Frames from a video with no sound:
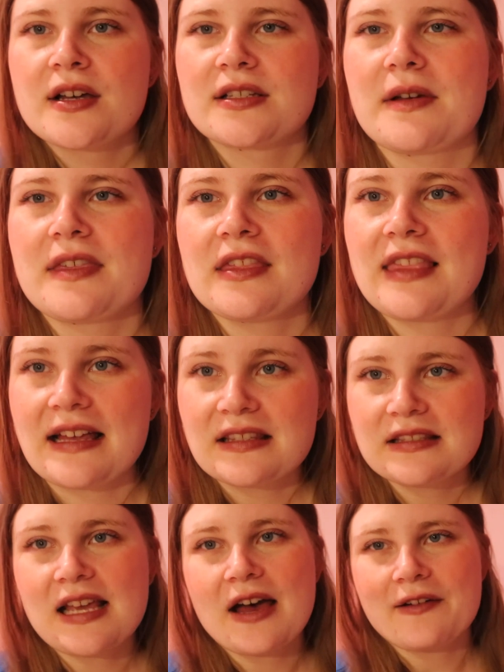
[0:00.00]
So I think
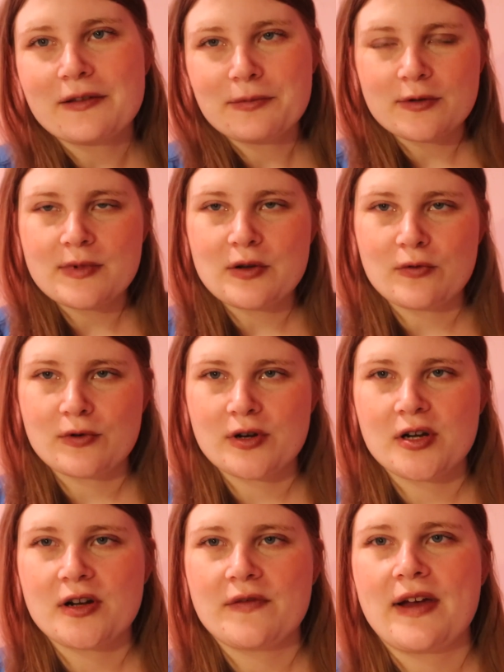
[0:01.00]
that's how I'd put them in
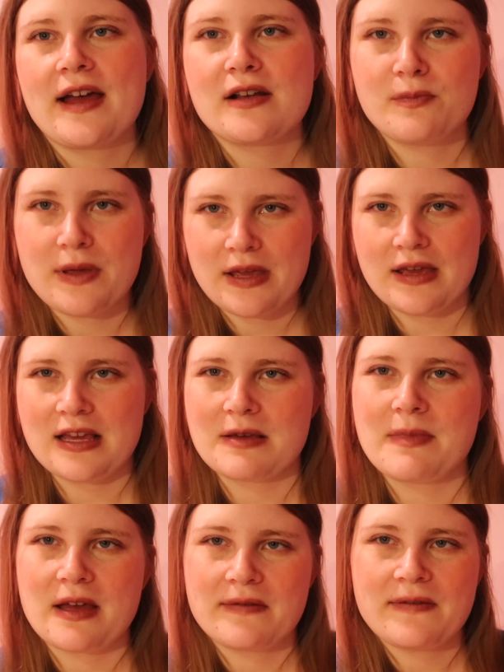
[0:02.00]
order if I had to
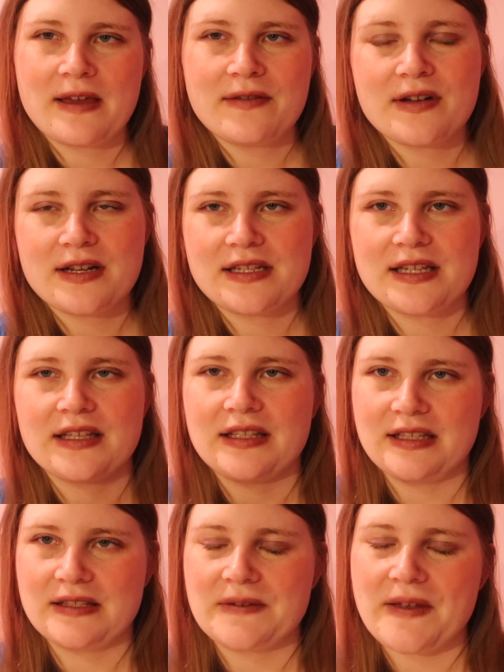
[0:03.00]
pick my favorite to
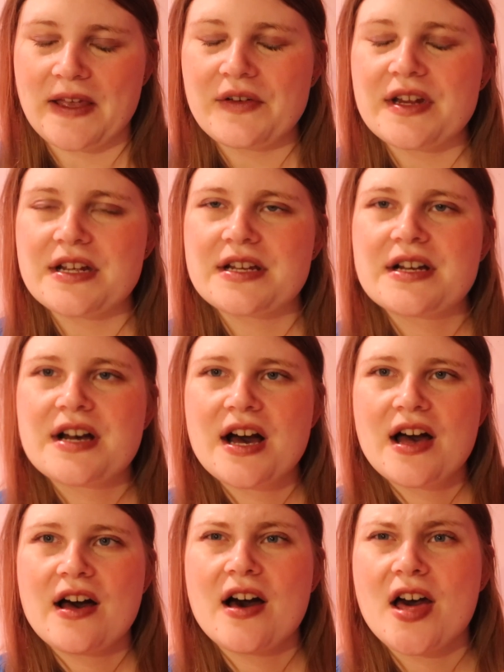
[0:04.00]
least favorite.
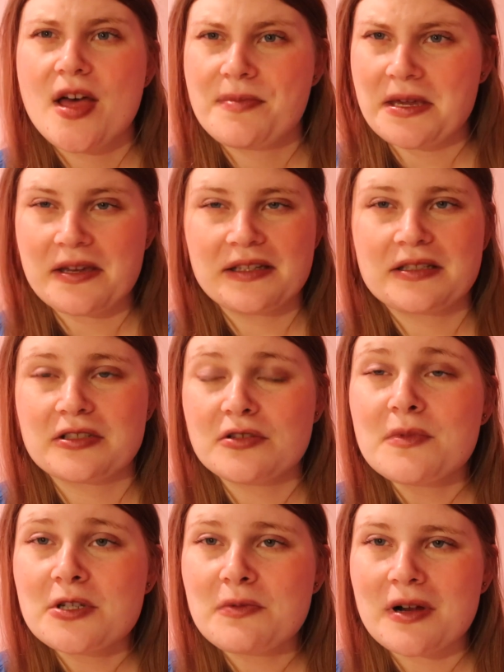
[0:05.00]
Thank you guys
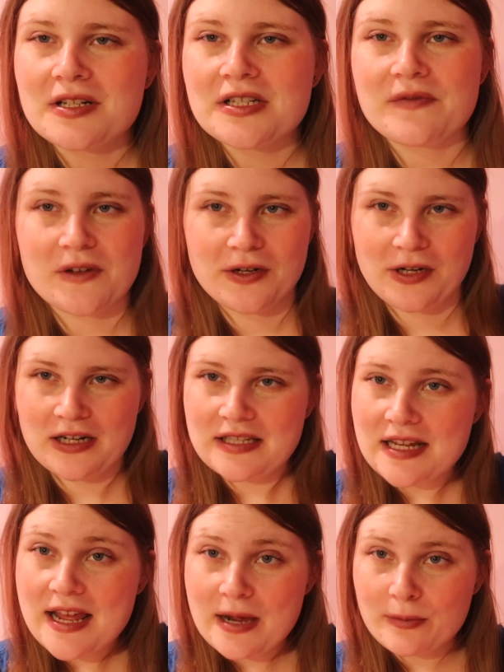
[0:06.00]
so much for watching. If you're
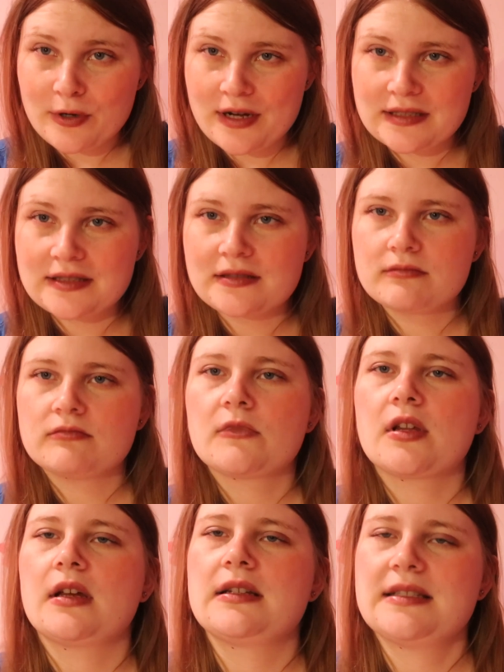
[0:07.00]
Gracie Amrick's,
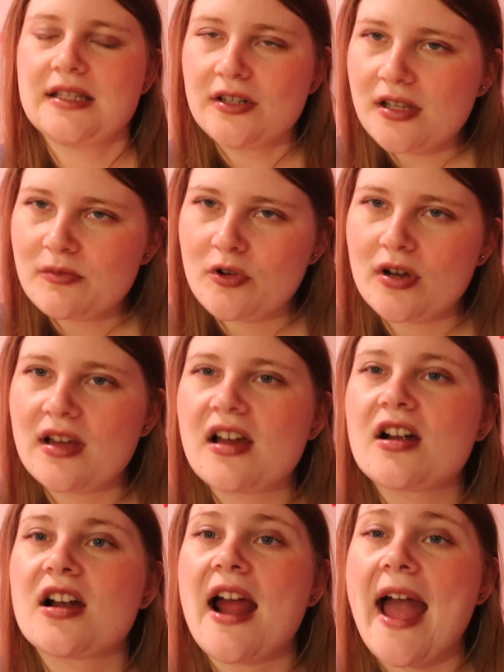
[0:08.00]
I just said her name wrong,
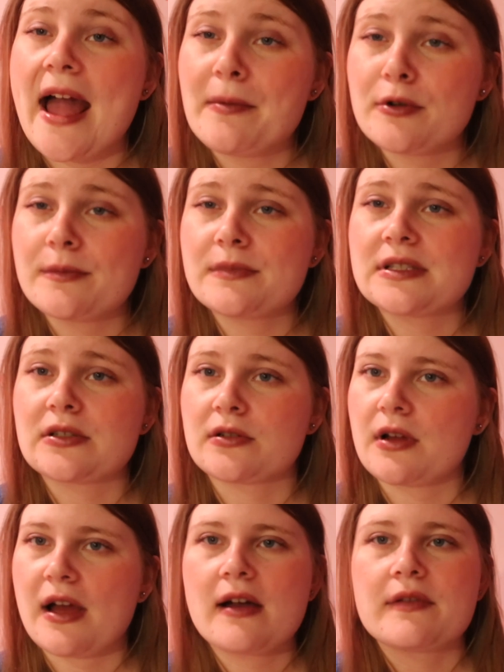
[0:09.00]
or Abrams,
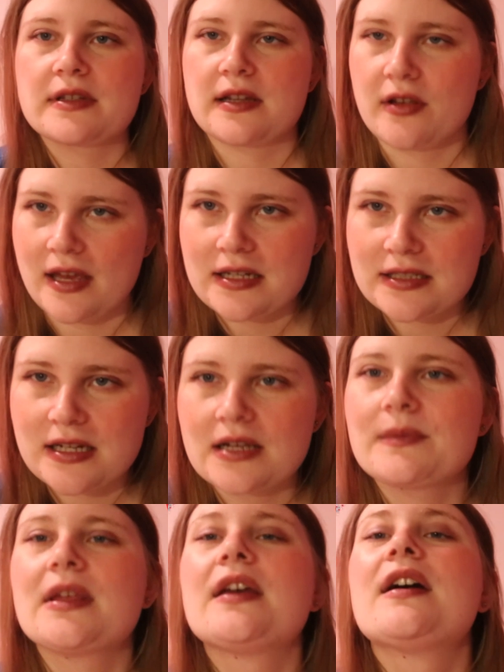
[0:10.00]
or however you say your last
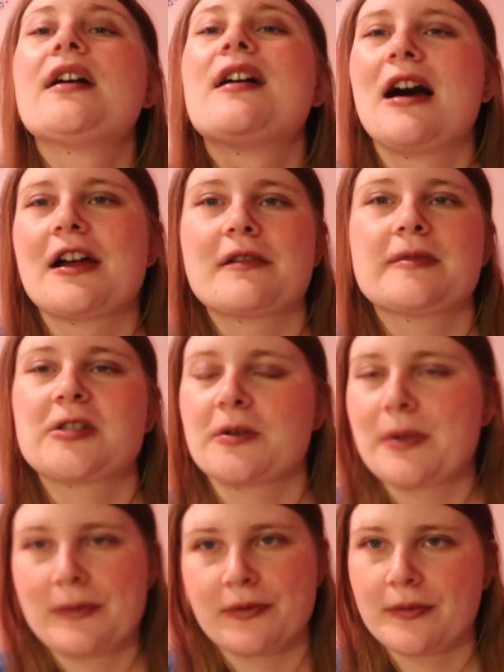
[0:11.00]
name. I am
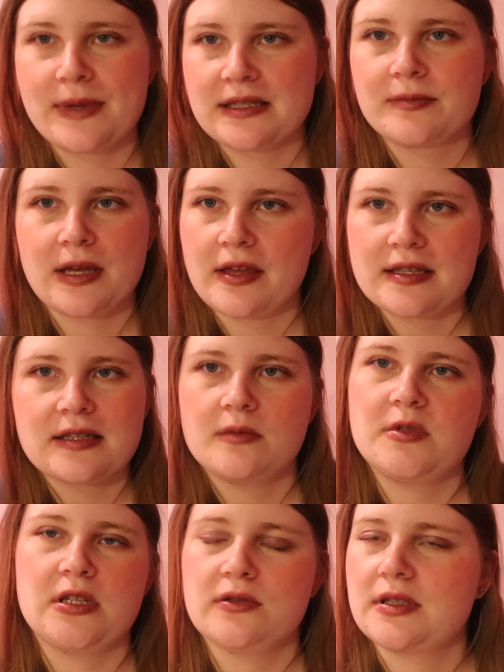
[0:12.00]
sure people will mess with my last
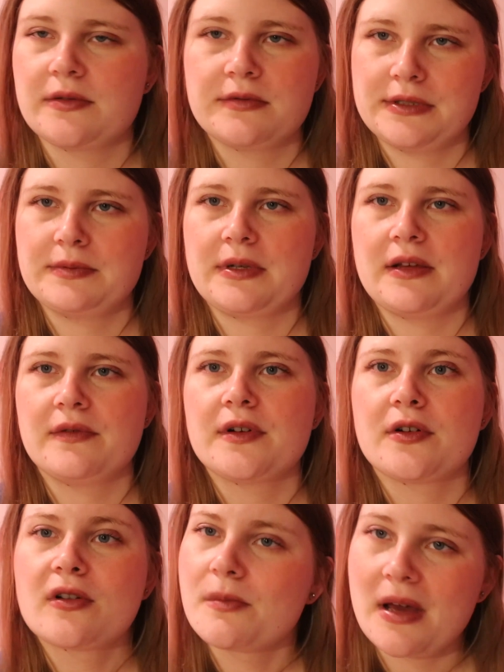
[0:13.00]
name too, so it's
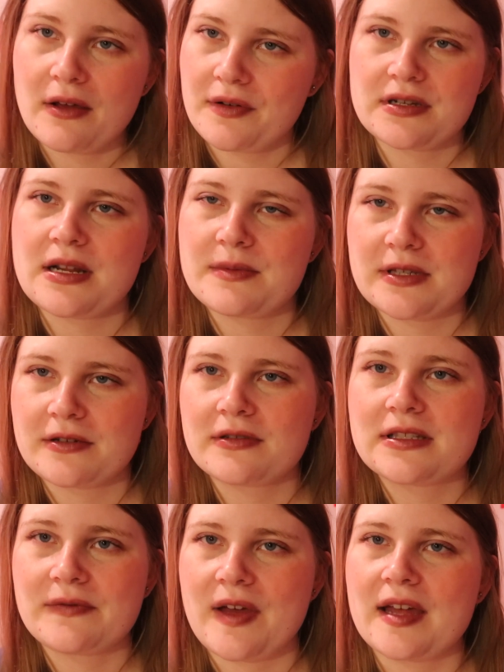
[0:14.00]
whatever. Or my first name, so
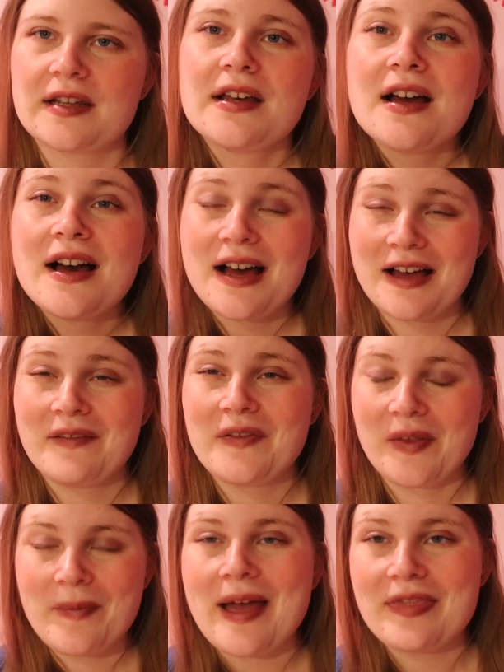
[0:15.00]
it's fine. I
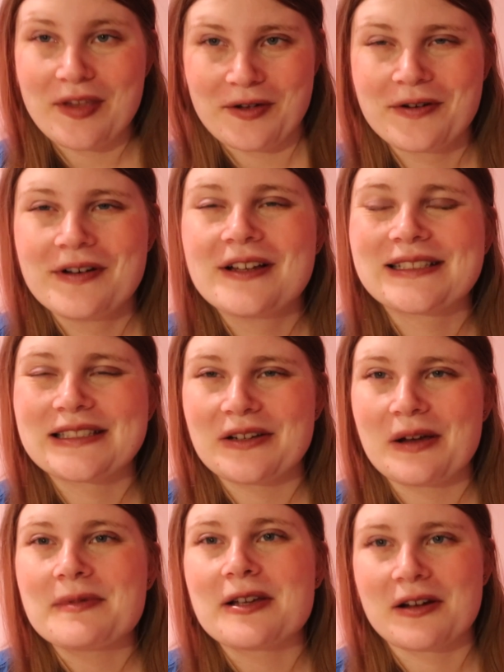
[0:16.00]
feel bad though, so
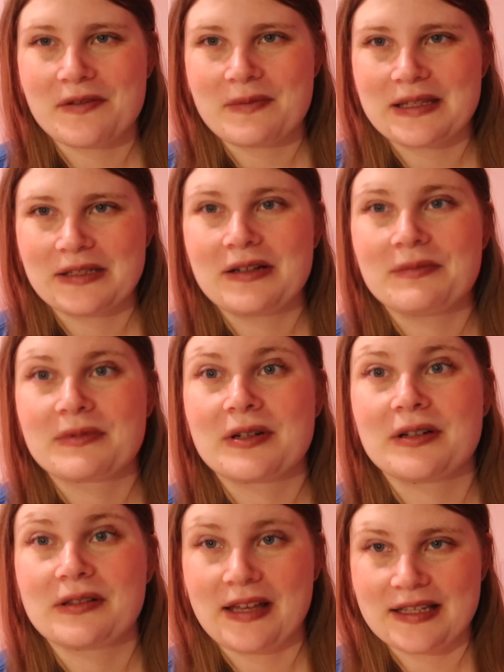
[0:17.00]
I'm sorry if I messed her up
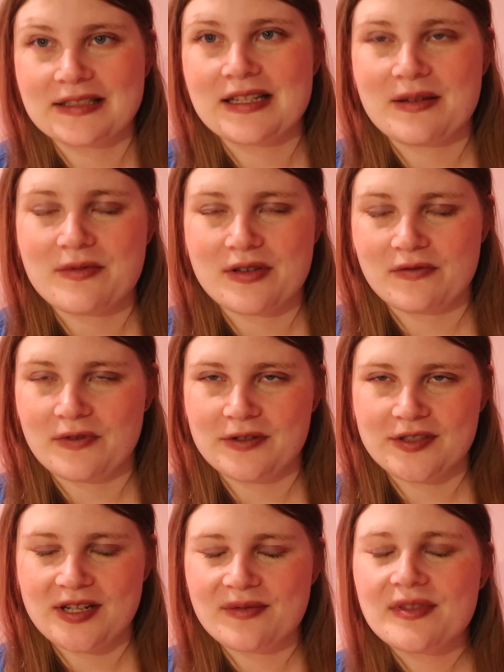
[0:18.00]
to her last name and
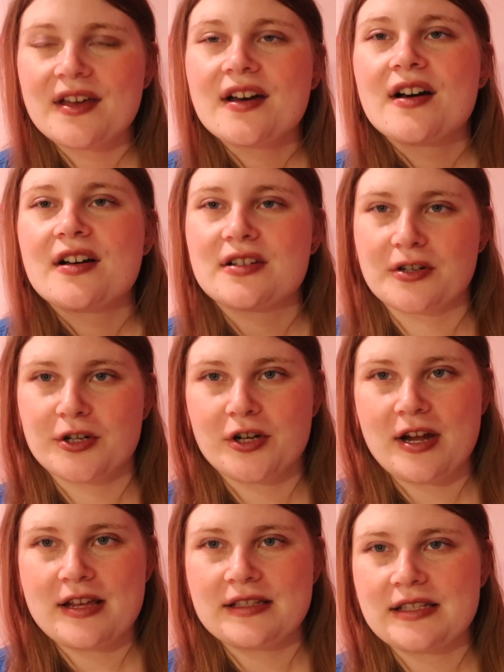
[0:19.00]
first name. Or
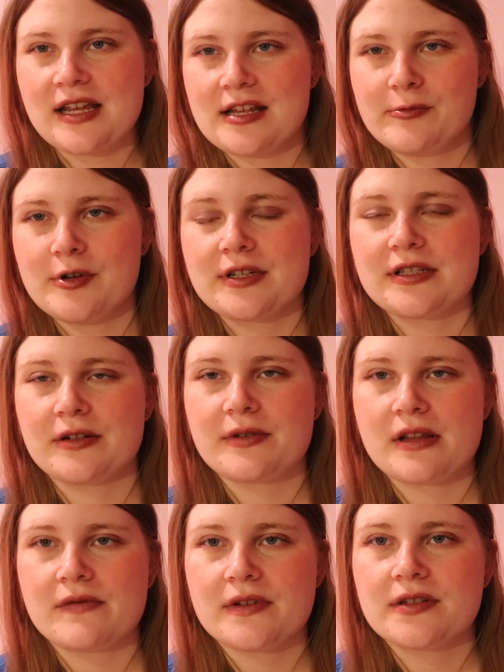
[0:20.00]
Grace Amrick's or
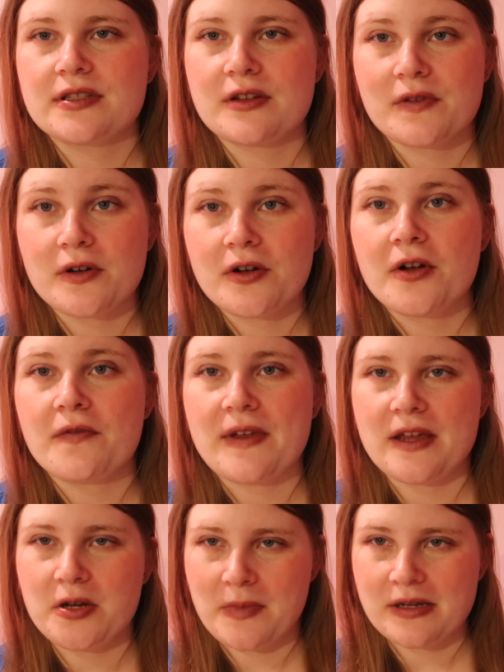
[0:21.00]
whatever. So if you're a
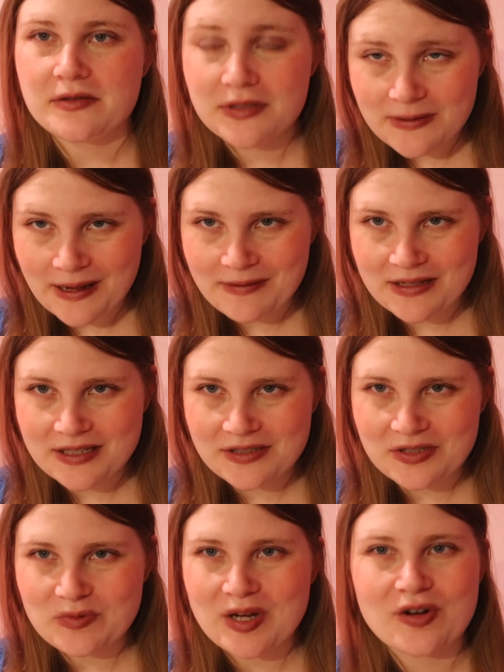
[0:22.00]
fan, you might as well just go to this
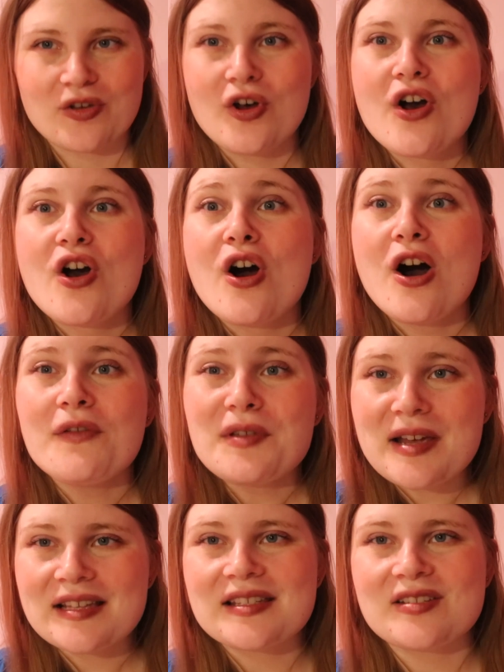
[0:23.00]
YouTube channel.
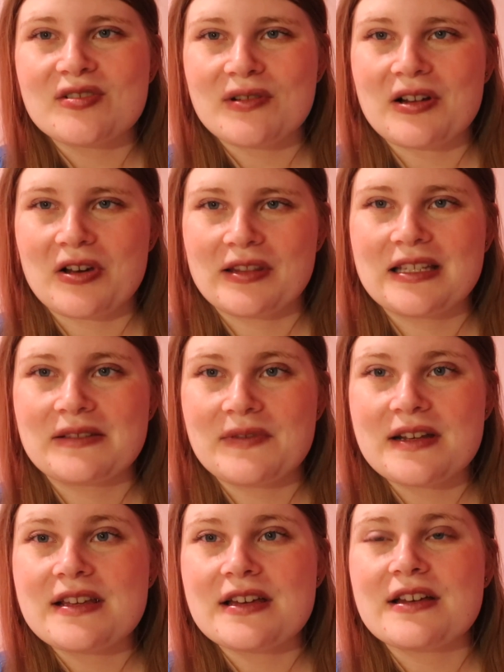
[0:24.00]
Hopefully you guys enjoyed all these
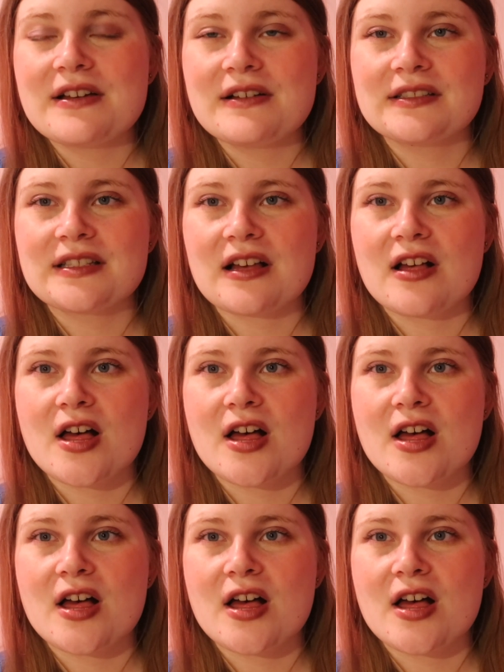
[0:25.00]
videos.